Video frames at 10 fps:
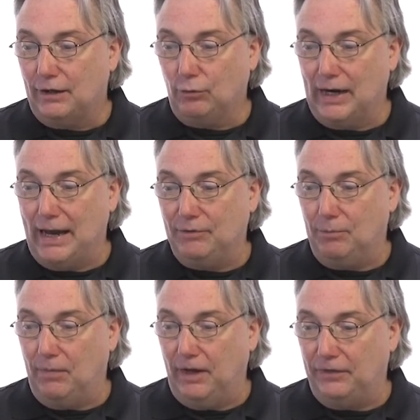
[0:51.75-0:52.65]
grabbed
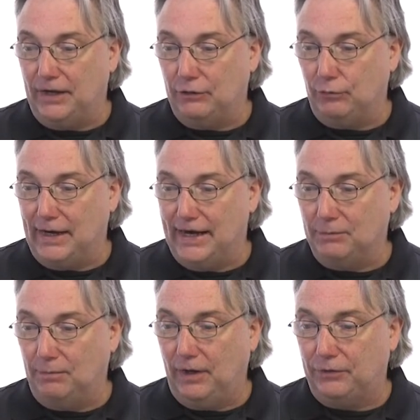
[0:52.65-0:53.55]
month and
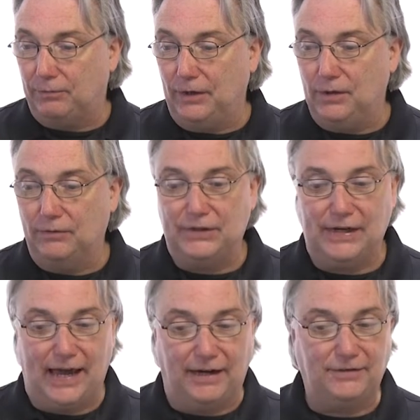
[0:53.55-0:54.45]
dragged month right over
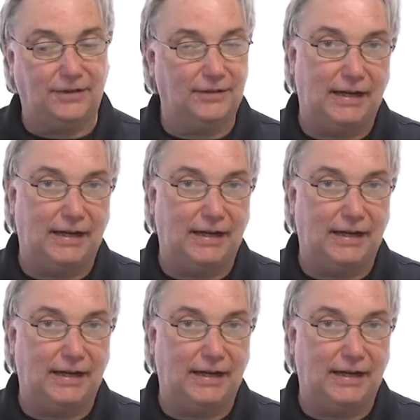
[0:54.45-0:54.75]
to axes.